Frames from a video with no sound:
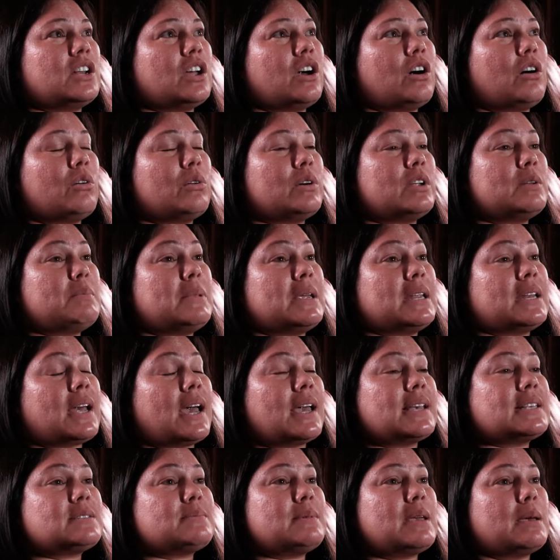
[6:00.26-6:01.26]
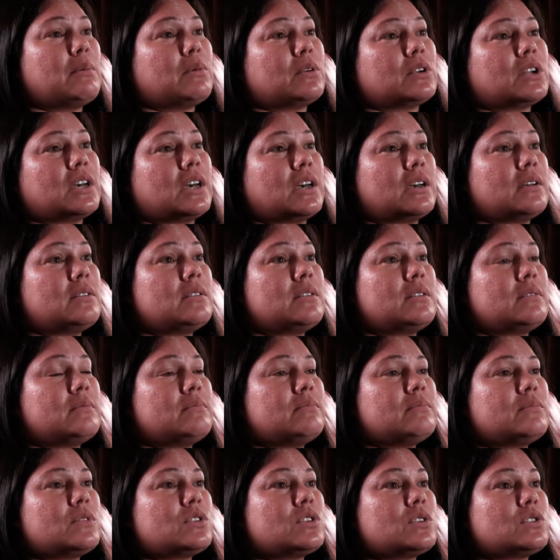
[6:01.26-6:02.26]
you know, it'd be nice to be able to
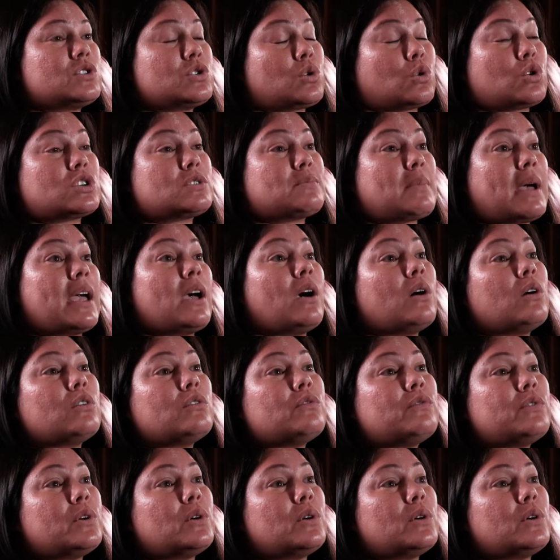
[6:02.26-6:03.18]
source my own